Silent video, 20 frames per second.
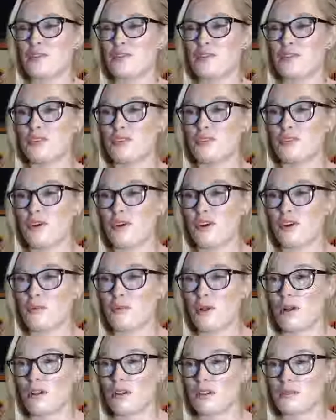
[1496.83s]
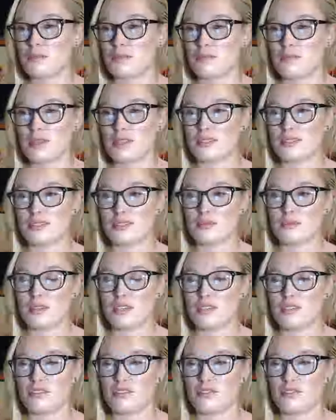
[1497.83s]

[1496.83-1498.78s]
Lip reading: you are welcome to message me